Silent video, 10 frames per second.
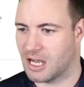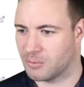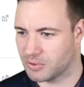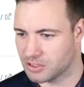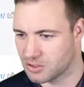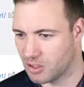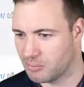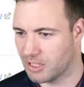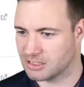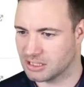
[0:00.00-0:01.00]
with the top
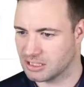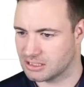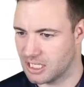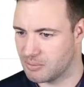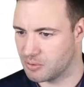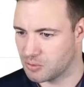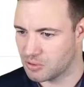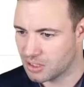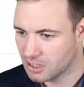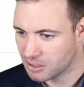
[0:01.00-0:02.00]
as an example,
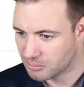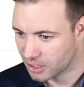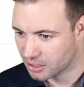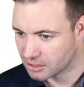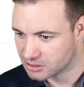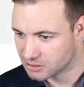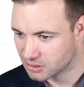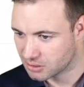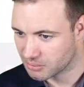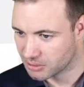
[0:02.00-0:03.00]
but let's
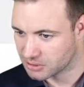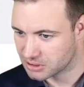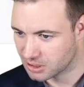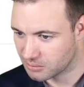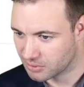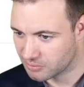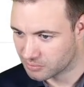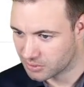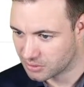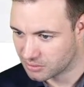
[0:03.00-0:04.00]
try and maybe stay away
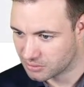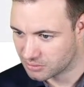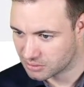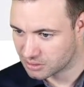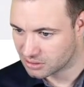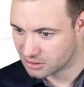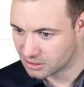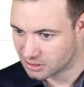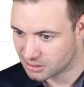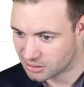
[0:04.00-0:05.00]
from news.
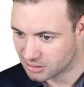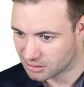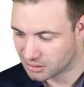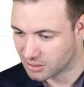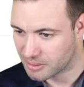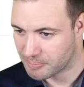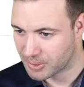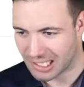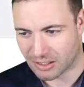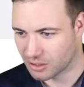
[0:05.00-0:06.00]

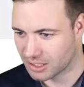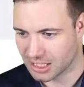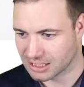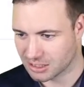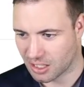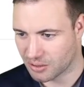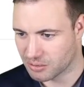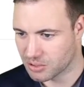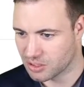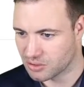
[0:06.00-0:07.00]
But a lot of these are going to
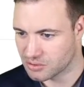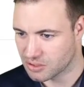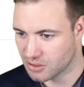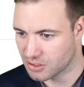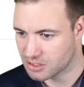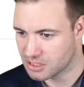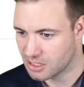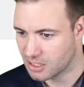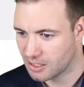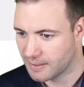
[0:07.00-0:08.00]
be news, guys,
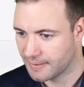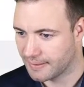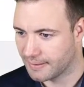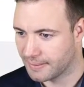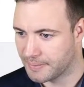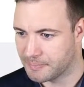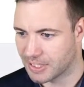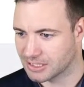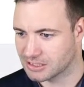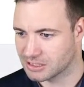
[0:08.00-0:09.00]

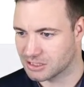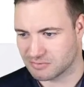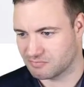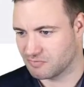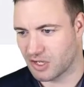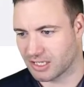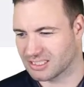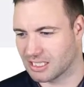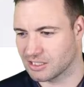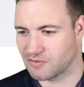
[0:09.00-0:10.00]
because it's just, like I
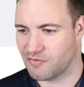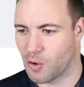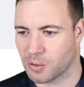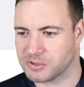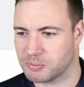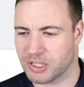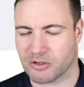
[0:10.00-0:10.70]
said, it's Forbes, but you're